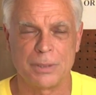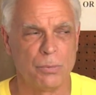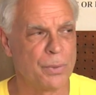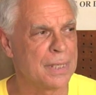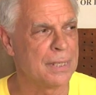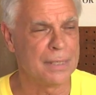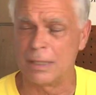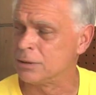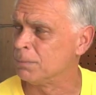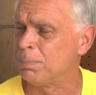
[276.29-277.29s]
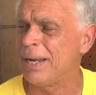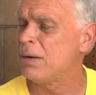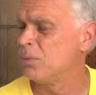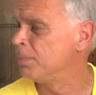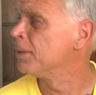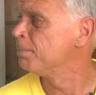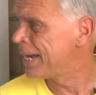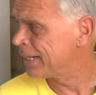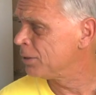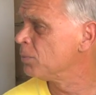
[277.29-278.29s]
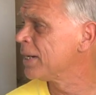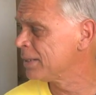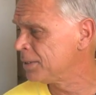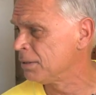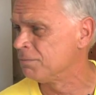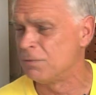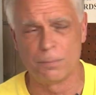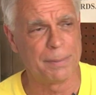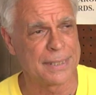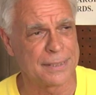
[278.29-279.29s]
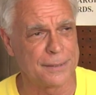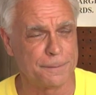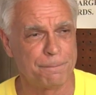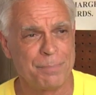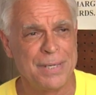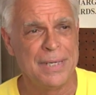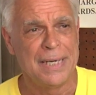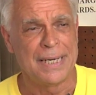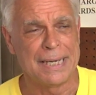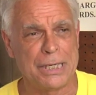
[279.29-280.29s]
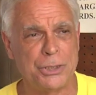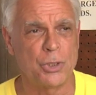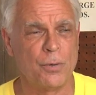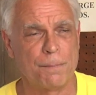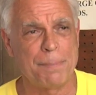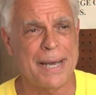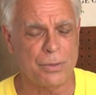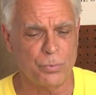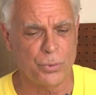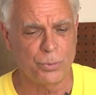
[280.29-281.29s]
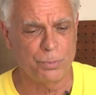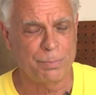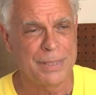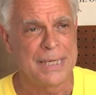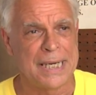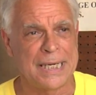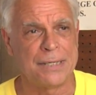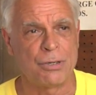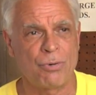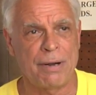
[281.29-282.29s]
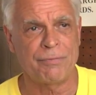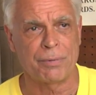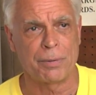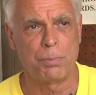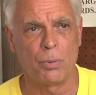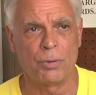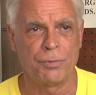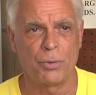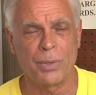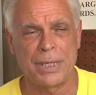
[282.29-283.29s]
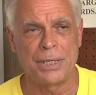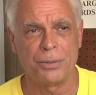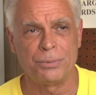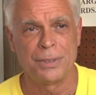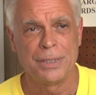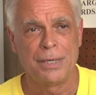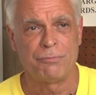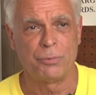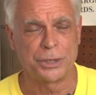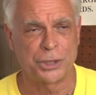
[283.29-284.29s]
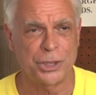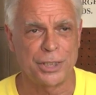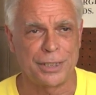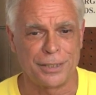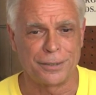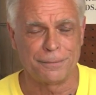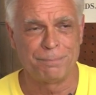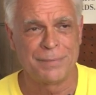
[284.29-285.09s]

And in our supply room in the back here, we got a telephone back there. And they used to go in the back room and get the traffic report over the radio for the city there.